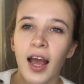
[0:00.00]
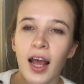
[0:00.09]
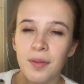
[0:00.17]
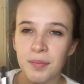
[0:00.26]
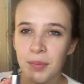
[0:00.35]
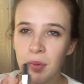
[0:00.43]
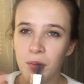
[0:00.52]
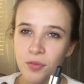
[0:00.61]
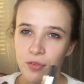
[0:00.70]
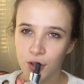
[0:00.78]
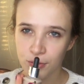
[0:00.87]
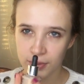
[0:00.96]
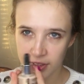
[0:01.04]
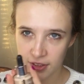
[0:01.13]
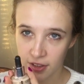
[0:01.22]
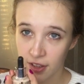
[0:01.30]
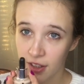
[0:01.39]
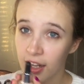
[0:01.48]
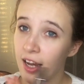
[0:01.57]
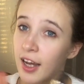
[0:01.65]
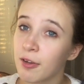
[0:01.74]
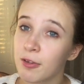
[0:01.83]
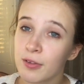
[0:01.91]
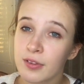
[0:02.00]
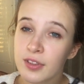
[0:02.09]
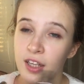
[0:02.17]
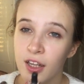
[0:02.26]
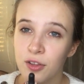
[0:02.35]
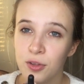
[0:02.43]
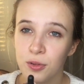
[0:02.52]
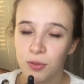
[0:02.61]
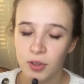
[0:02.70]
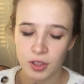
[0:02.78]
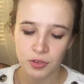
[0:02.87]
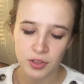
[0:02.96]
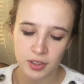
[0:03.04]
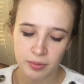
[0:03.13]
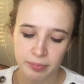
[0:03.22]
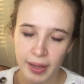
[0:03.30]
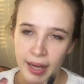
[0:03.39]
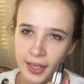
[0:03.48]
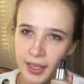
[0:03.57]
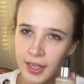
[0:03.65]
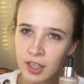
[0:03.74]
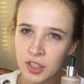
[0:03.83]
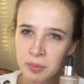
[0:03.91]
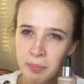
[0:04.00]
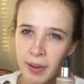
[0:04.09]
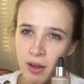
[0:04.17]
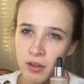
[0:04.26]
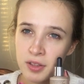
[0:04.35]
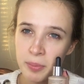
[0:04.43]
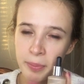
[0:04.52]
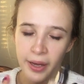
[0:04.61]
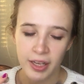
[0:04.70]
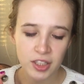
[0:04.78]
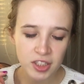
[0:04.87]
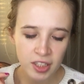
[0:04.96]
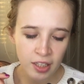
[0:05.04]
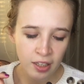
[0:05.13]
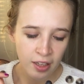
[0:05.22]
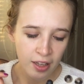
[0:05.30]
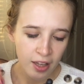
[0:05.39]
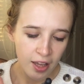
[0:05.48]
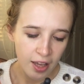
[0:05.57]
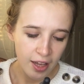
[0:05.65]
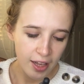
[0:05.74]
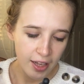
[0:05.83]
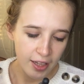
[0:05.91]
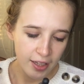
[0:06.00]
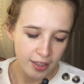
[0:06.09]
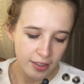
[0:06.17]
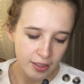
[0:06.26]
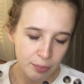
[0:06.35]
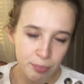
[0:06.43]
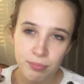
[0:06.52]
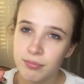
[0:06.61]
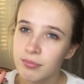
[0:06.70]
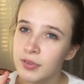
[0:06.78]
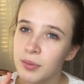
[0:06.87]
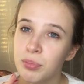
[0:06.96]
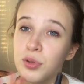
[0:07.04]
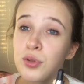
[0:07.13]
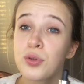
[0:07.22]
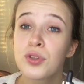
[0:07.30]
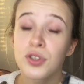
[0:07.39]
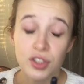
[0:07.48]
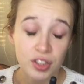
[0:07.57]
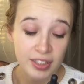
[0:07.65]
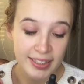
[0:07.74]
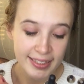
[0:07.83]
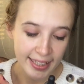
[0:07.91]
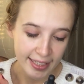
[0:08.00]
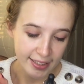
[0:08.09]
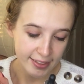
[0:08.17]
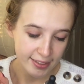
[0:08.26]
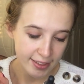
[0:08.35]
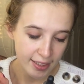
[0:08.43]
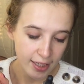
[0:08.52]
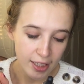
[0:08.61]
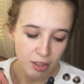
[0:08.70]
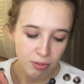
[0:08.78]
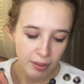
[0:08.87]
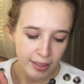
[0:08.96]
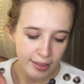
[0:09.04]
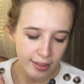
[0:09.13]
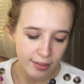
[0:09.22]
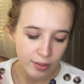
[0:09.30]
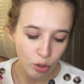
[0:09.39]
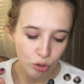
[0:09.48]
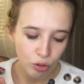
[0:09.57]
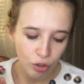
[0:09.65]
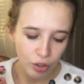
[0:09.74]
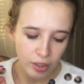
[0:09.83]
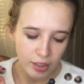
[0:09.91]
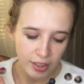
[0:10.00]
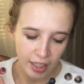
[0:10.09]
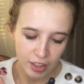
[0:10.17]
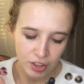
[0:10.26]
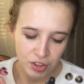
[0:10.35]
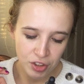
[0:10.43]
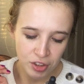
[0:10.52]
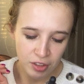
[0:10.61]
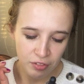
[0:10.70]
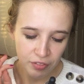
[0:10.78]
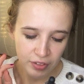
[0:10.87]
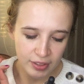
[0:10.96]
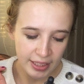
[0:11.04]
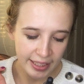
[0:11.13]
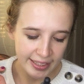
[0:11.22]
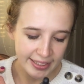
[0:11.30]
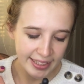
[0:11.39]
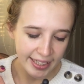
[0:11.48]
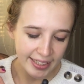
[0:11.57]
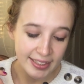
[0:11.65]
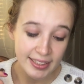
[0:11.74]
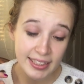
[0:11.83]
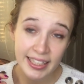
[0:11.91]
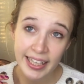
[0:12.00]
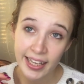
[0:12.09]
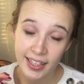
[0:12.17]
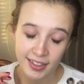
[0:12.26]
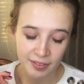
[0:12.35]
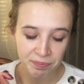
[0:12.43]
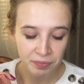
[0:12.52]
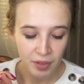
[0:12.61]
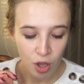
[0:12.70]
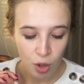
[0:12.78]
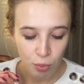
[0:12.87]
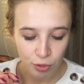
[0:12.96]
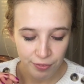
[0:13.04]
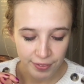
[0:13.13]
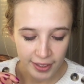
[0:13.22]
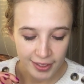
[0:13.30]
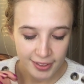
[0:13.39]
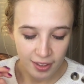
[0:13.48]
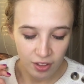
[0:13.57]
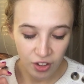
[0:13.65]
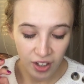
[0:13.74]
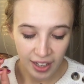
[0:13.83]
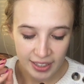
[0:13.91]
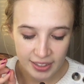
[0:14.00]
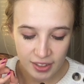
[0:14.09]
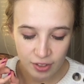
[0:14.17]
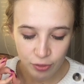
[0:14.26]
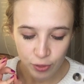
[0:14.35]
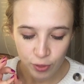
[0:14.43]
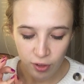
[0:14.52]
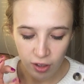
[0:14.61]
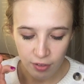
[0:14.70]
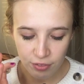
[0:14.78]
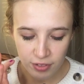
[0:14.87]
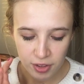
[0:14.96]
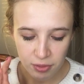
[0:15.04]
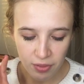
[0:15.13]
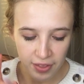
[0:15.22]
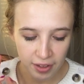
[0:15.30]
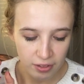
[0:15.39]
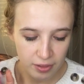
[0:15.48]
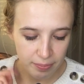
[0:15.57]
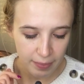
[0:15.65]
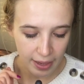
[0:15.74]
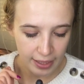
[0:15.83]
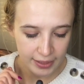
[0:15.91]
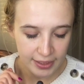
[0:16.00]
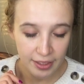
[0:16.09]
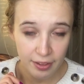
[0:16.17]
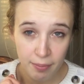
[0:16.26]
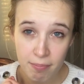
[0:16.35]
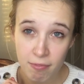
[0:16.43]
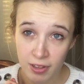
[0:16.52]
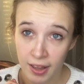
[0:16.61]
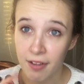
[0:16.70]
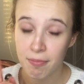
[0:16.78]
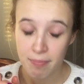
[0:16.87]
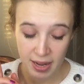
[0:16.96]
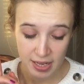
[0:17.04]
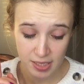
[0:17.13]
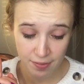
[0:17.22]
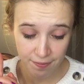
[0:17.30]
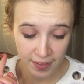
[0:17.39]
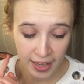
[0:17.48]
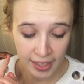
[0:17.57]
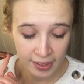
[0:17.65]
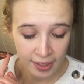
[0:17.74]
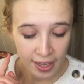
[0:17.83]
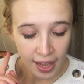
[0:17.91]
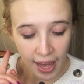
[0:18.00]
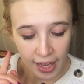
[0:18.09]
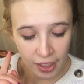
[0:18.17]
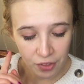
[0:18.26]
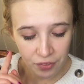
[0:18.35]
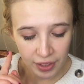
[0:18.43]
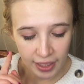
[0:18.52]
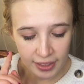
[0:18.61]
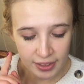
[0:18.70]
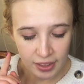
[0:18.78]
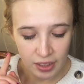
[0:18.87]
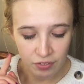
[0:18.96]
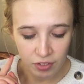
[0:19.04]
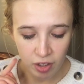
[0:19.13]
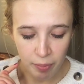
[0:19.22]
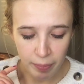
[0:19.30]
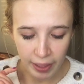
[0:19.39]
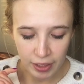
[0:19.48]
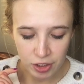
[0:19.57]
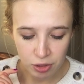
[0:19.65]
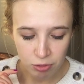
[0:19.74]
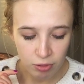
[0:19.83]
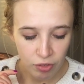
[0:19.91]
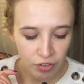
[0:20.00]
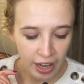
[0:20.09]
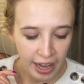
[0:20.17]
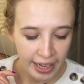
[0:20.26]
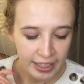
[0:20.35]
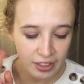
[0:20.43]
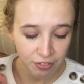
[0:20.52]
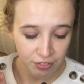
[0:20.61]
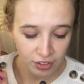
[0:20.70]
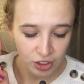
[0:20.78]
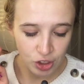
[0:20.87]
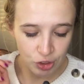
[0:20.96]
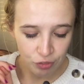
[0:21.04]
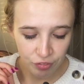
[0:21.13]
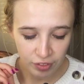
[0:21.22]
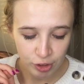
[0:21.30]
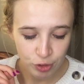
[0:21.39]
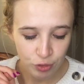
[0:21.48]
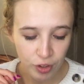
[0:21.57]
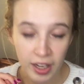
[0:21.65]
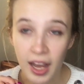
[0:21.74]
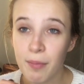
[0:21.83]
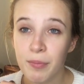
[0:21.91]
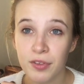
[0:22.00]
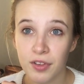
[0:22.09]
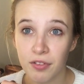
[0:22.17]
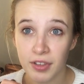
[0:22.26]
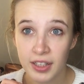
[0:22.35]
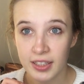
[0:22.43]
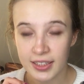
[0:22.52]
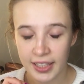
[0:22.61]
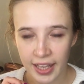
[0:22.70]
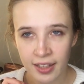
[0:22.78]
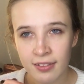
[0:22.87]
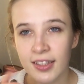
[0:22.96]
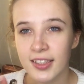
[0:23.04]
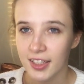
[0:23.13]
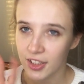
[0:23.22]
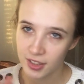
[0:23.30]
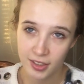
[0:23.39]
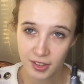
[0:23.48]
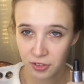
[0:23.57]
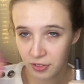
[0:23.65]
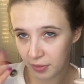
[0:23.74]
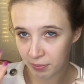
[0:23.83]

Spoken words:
And maybe before we start, I'll tell you what it's written back here on the packaging. And the producer says, lightweight and non-oily texture that feels like a second skin. Provides a long-lasting full coverage without mask effect, and creates an even complexion with high definition finish for camera ready skin. That's actually good.